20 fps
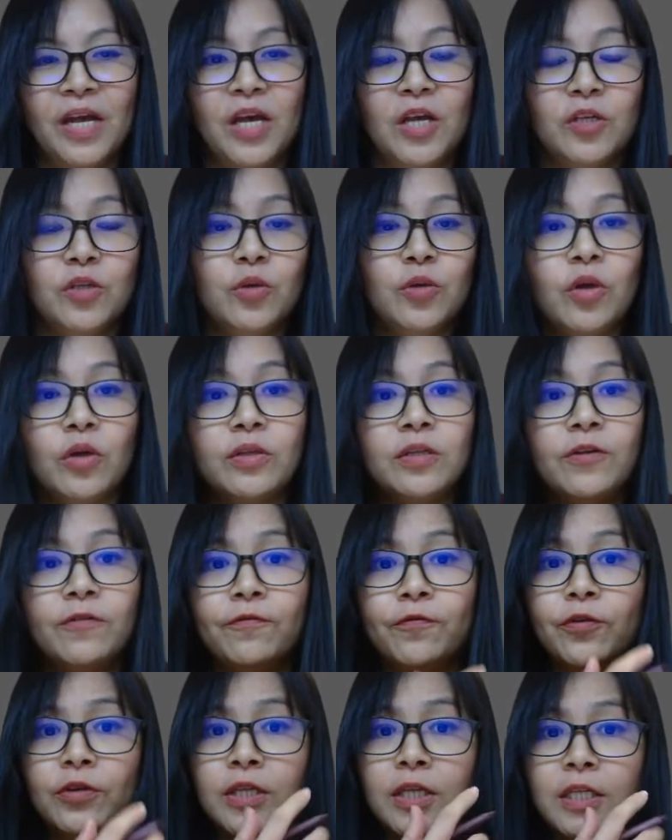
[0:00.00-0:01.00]
So doctor,
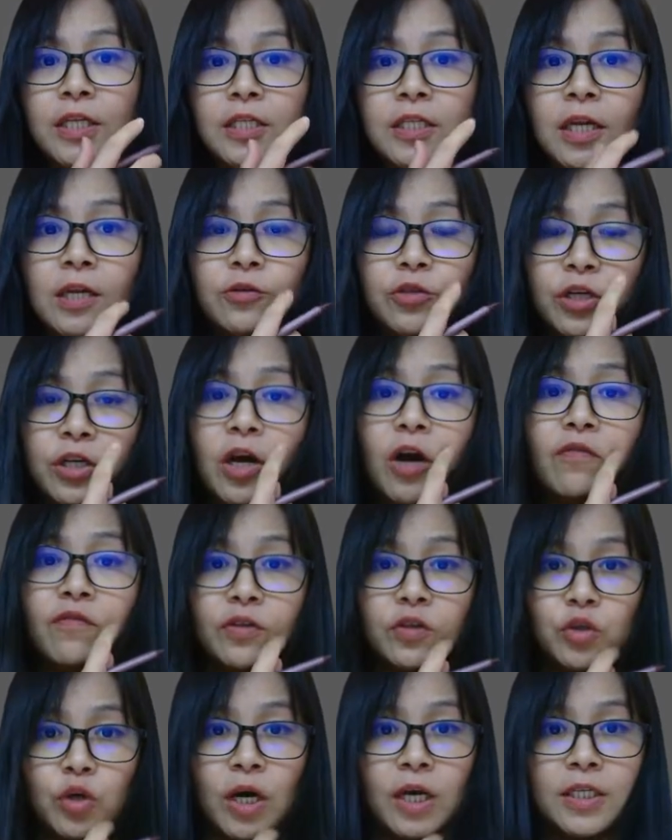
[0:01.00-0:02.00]
for the dissolution of
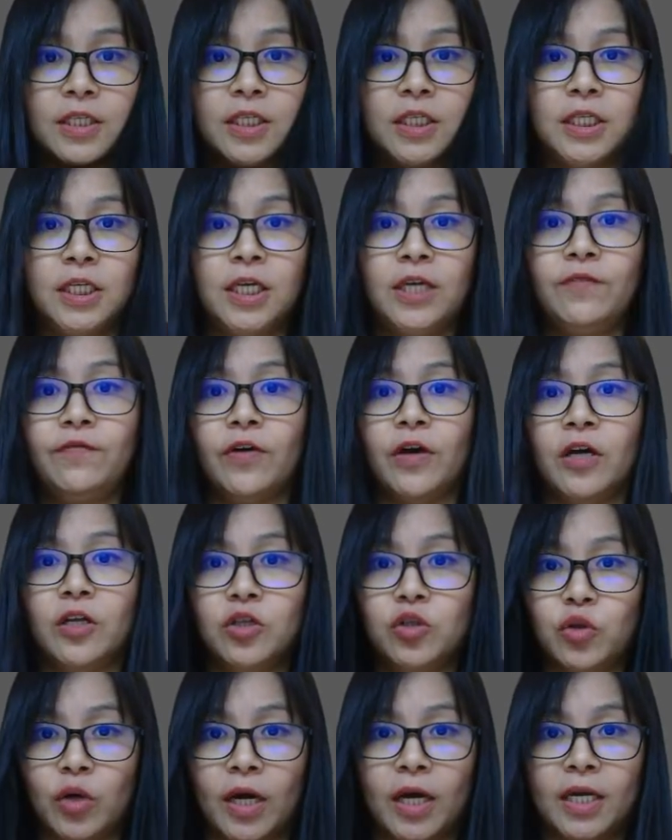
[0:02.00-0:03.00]
a drugs, if a
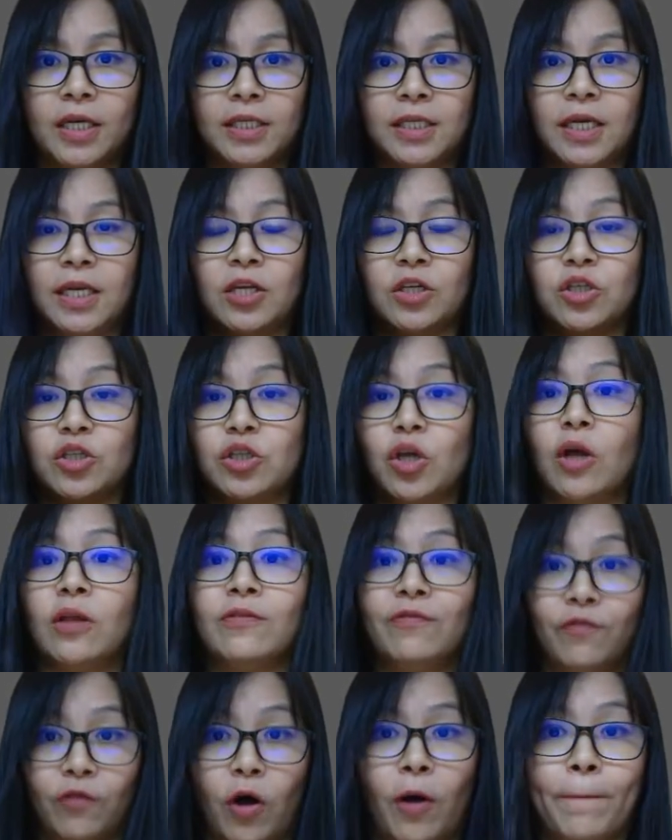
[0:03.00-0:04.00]
drug is in a
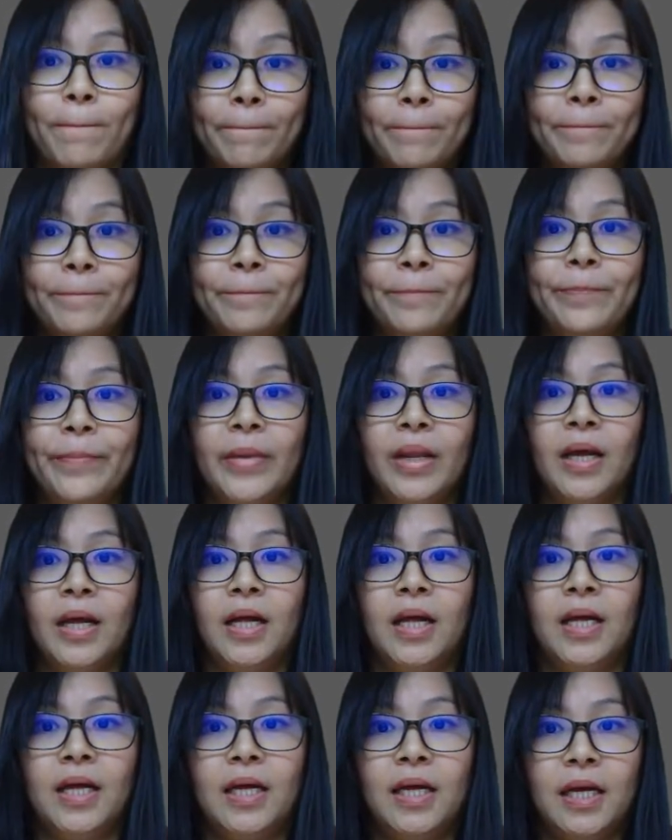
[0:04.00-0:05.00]
salt form,
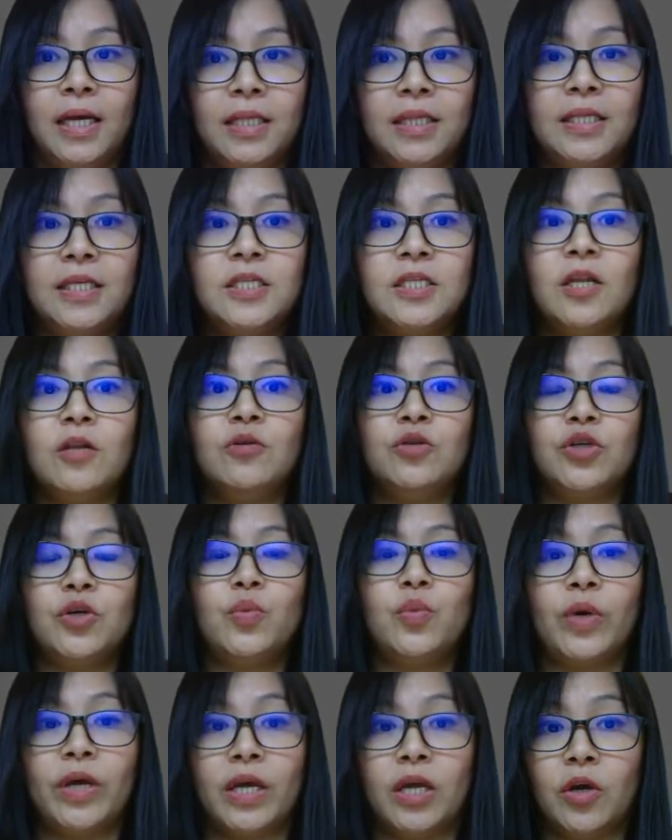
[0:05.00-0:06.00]
its
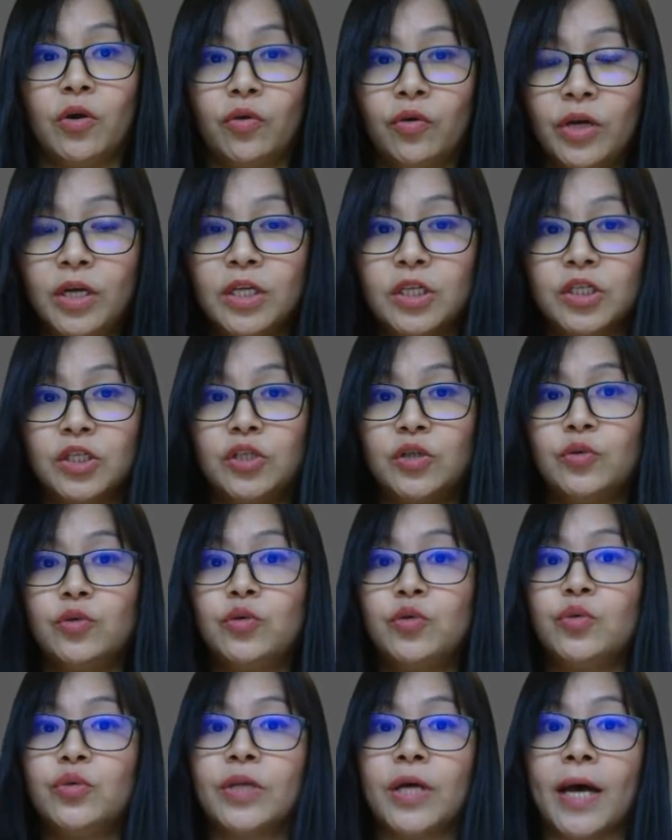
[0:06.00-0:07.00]
dissolution will increase due
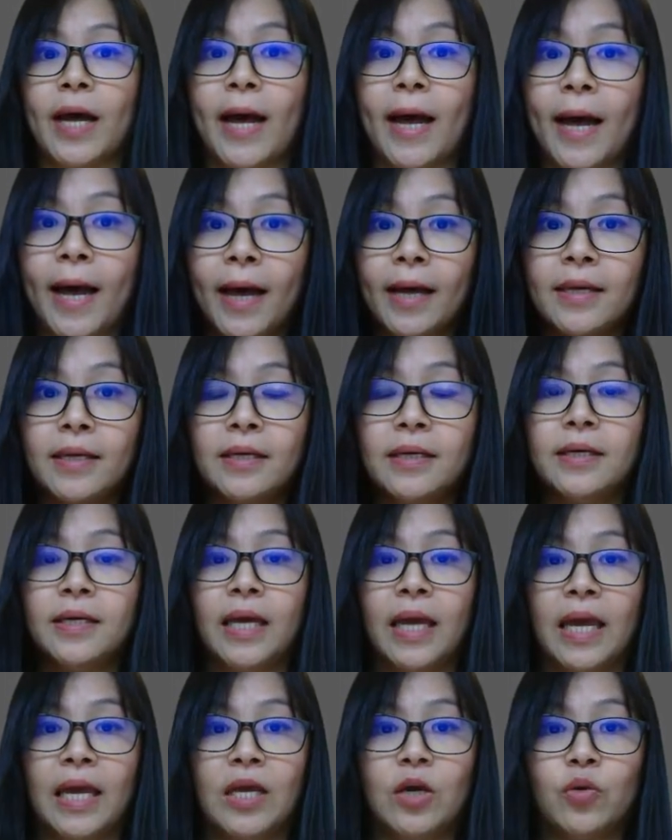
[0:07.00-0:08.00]
to the higher
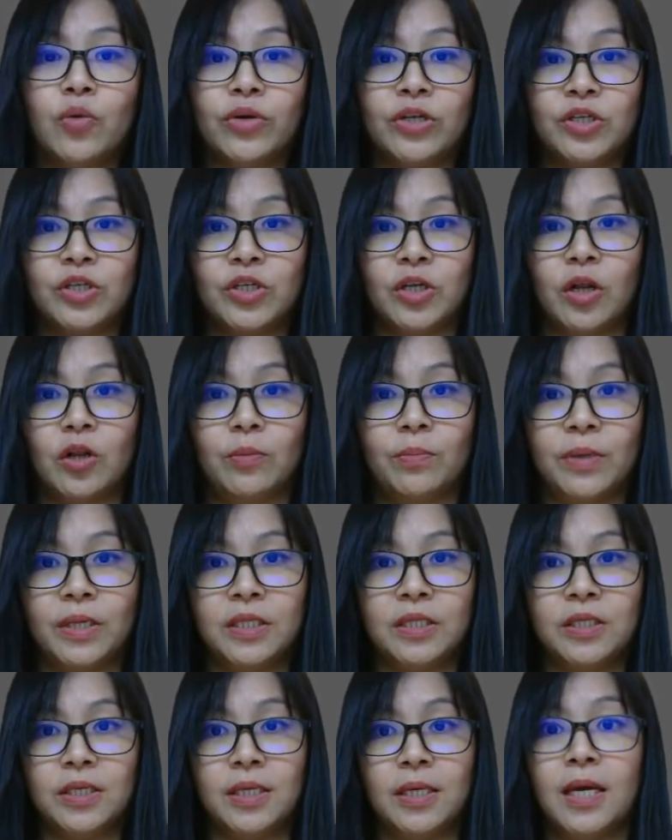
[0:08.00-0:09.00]
aqueous
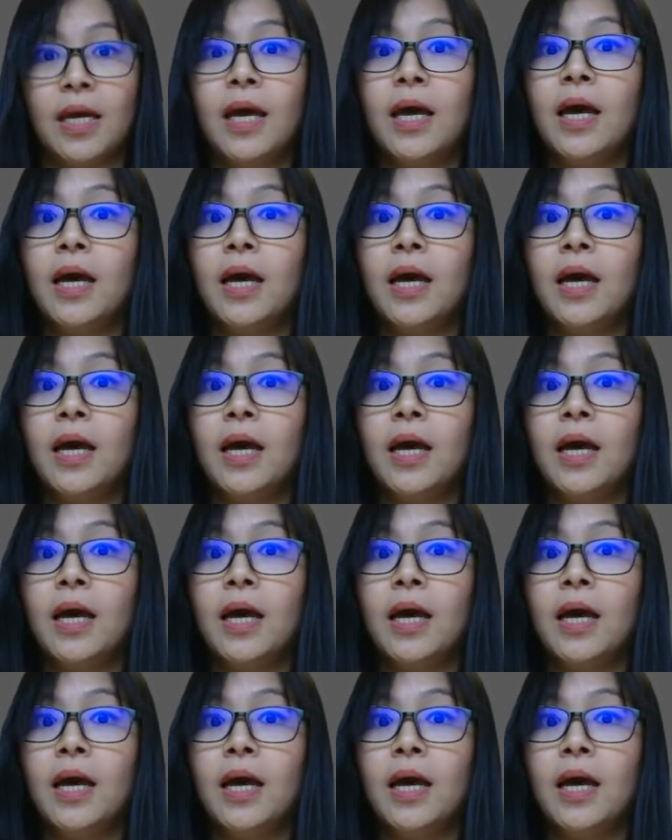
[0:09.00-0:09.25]
solubility.